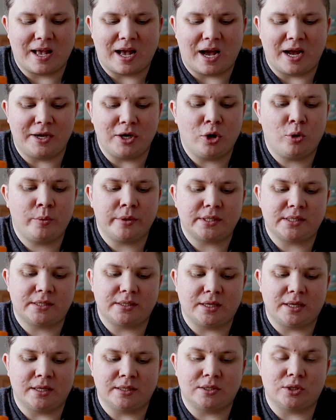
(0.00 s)
I know
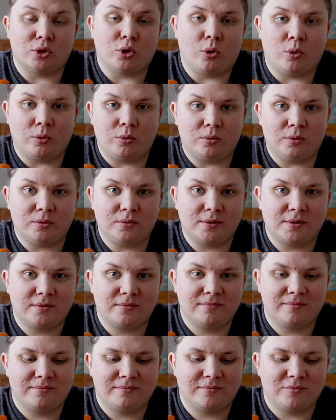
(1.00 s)
it's an old
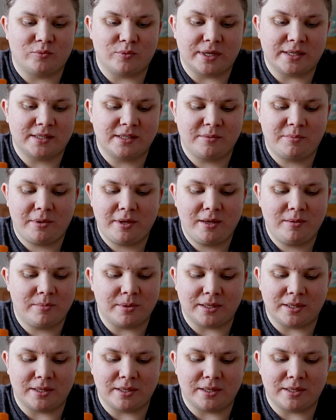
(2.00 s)
recipe,